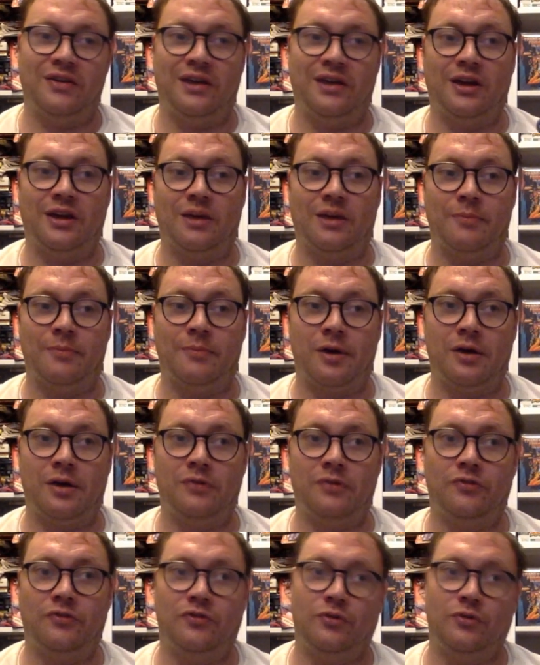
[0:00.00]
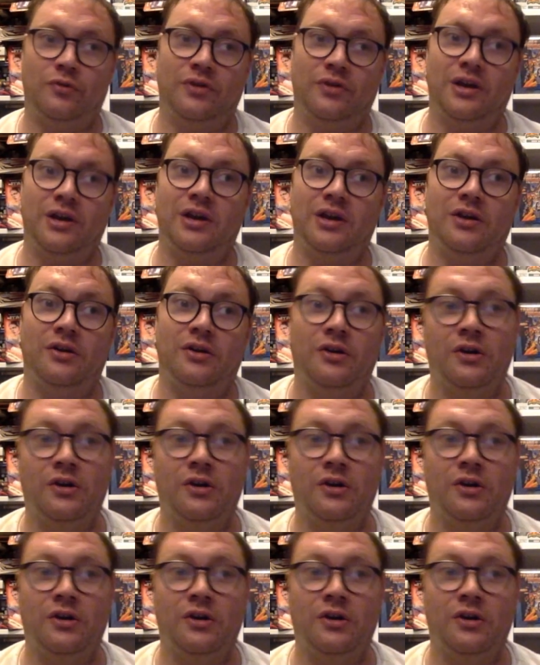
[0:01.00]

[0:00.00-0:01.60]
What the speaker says: in command to the